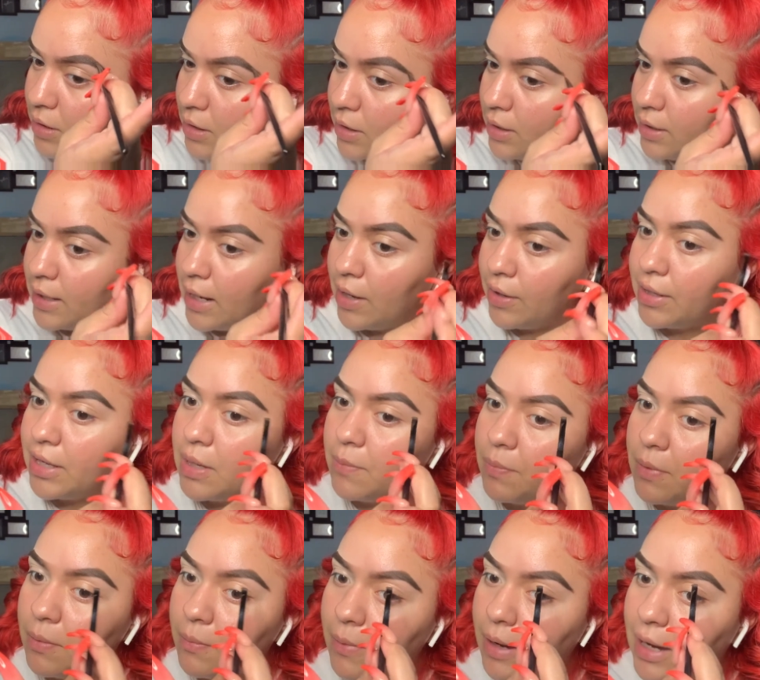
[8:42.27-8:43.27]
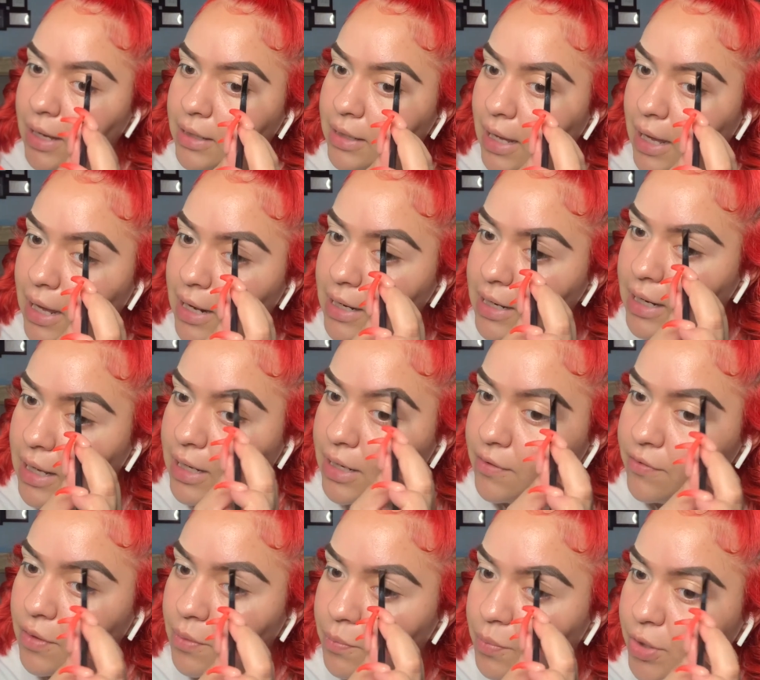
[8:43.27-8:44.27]
Now keep in mind, none
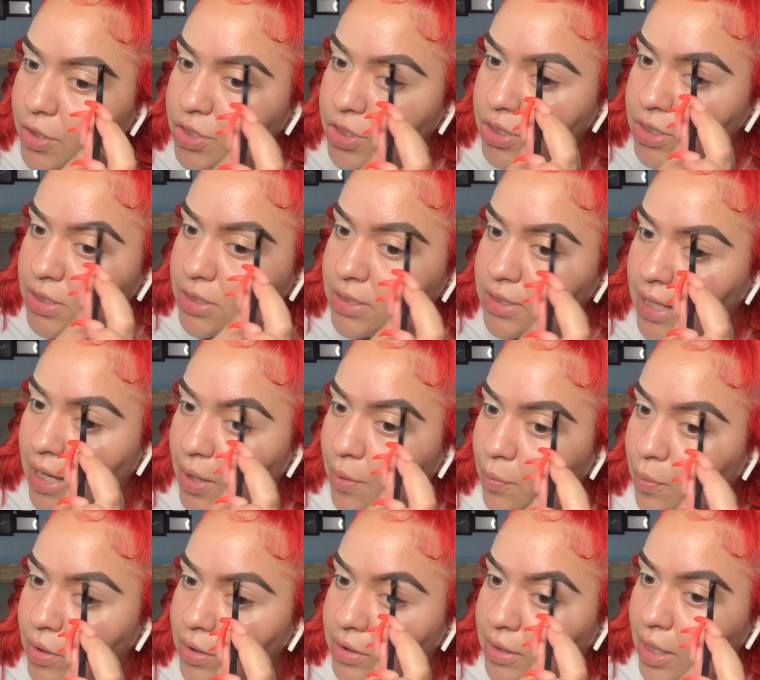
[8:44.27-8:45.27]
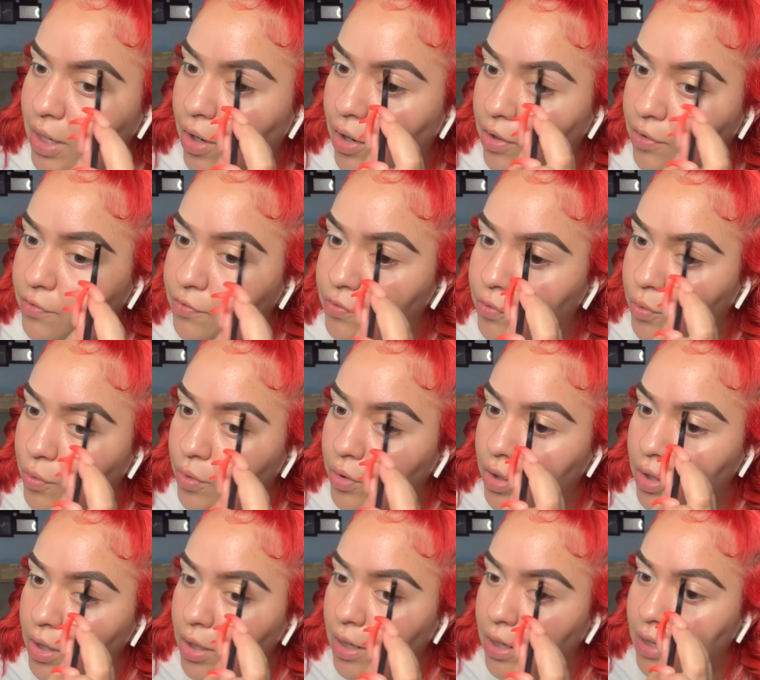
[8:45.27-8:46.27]
of the brushes say what they are
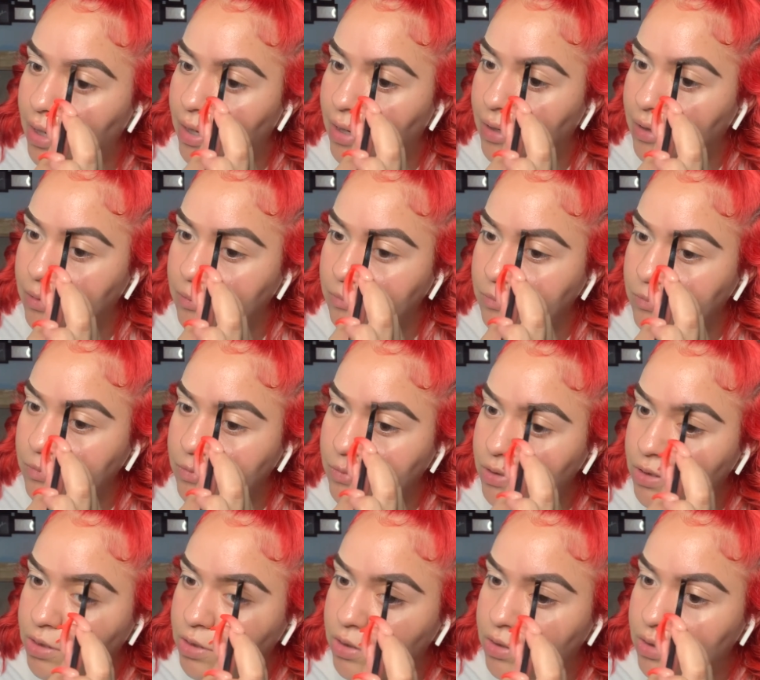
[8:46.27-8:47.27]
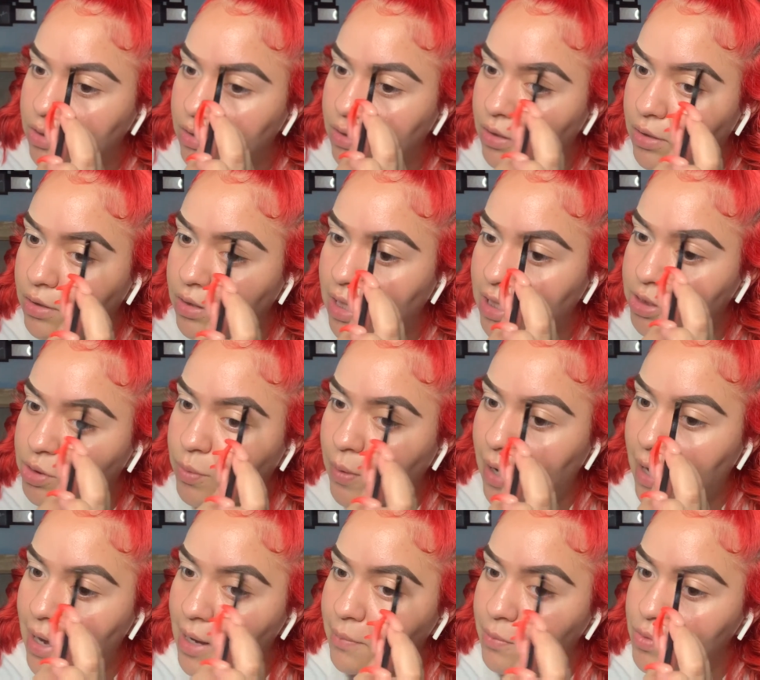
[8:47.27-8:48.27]
for. That's
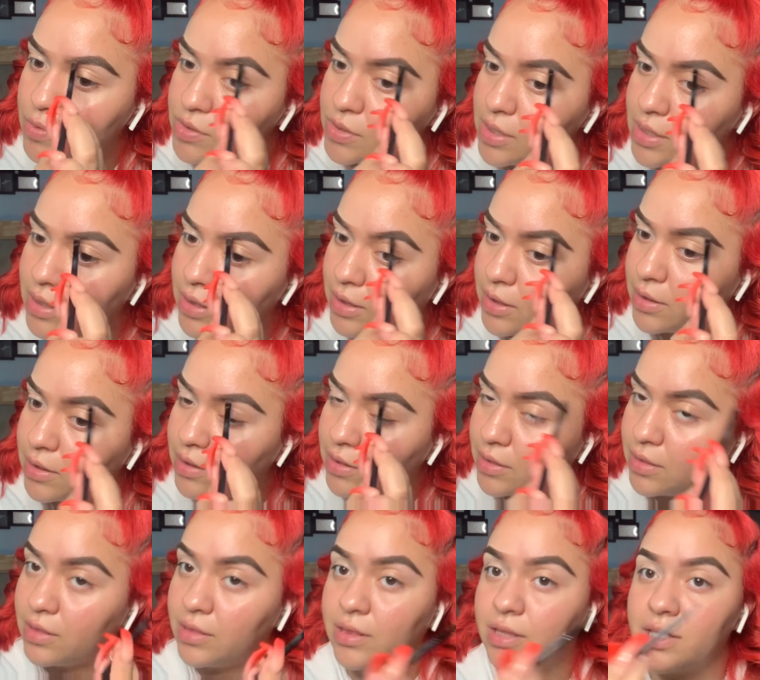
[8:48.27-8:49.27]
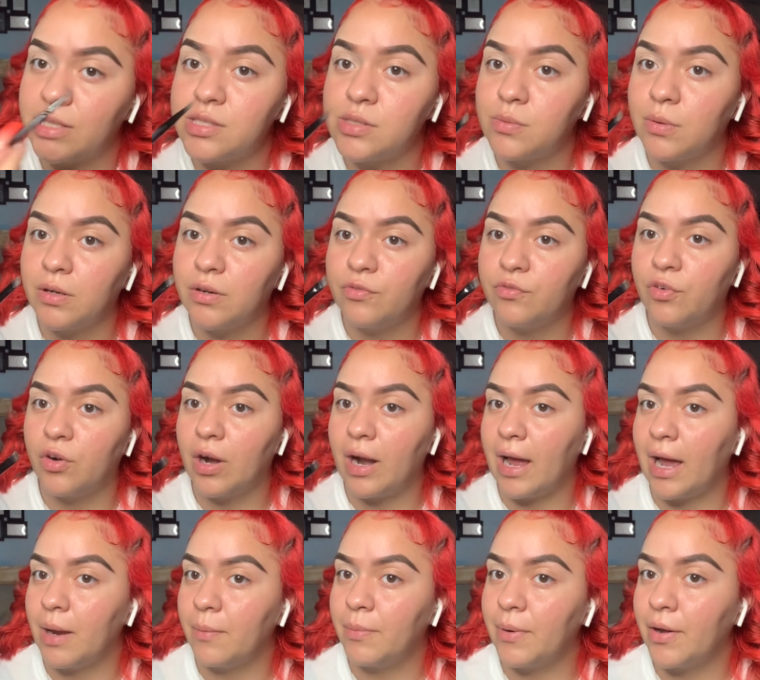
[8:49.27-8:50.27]
why I'm using this one for
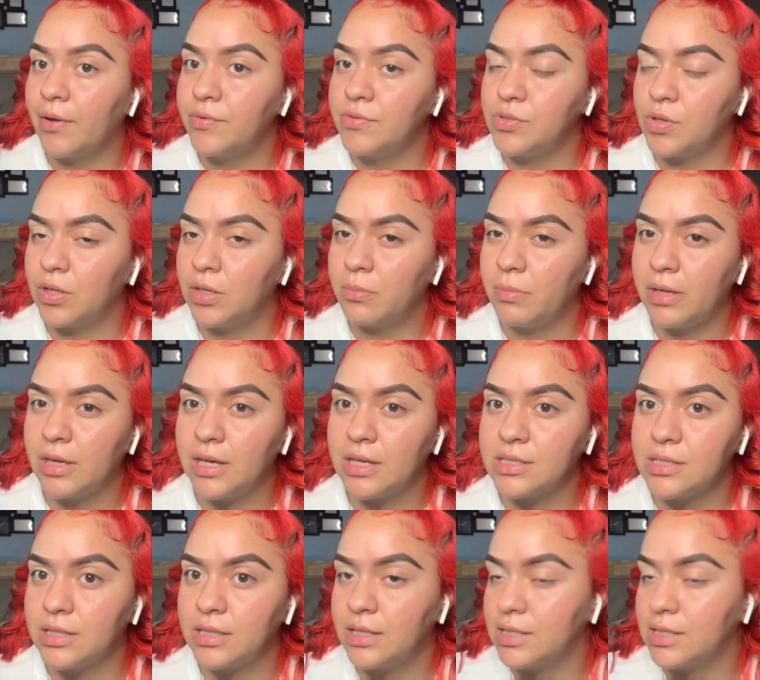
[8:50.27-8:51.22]
eyebrows, only because in the